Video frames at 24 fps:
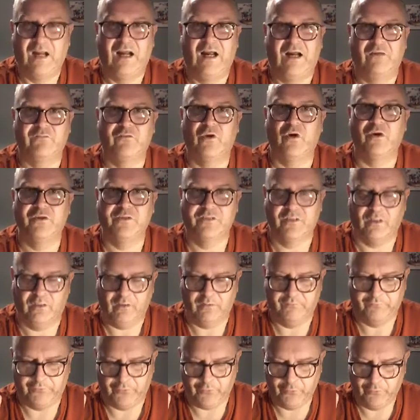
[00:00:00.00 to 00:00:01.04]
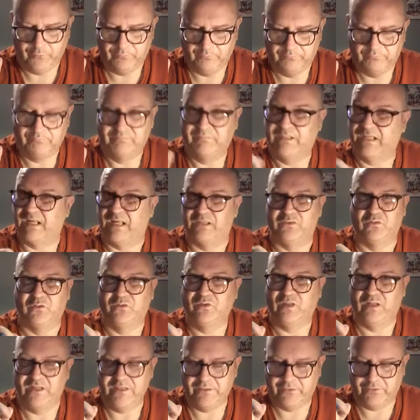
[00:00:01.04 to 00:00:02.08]
I've got to love you, but I
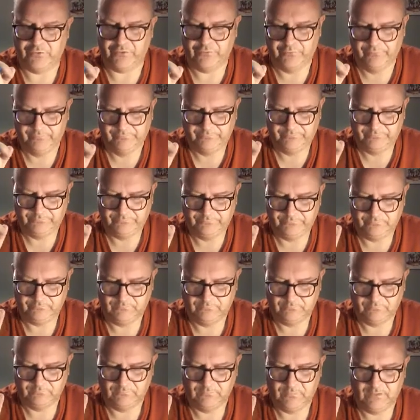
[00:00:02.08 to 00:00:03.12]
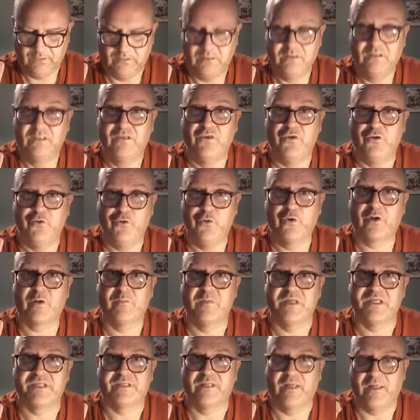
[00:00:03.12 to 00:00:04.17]
don't like you. You're a
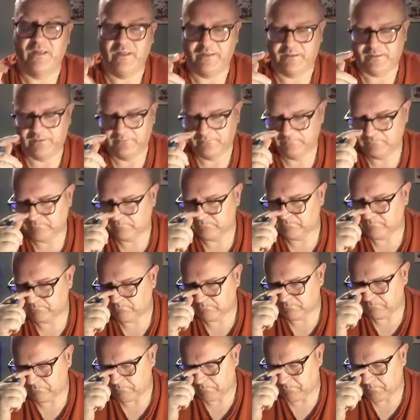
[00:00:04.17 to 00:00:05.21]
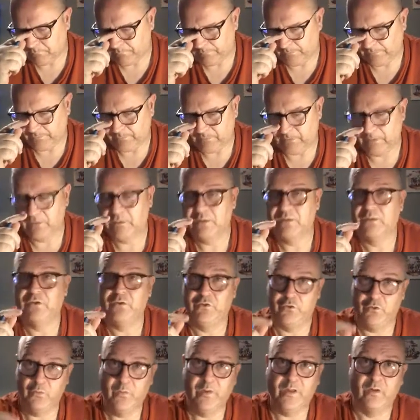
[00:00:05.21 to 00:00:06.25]
mistake.
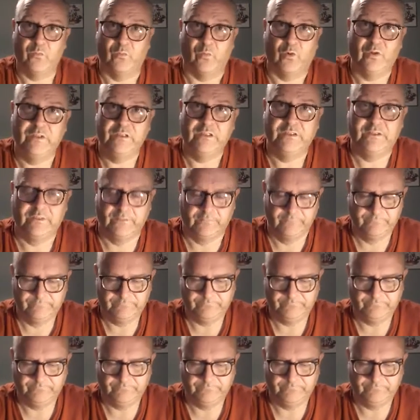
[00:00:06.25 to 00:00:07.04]
You weren't wanted.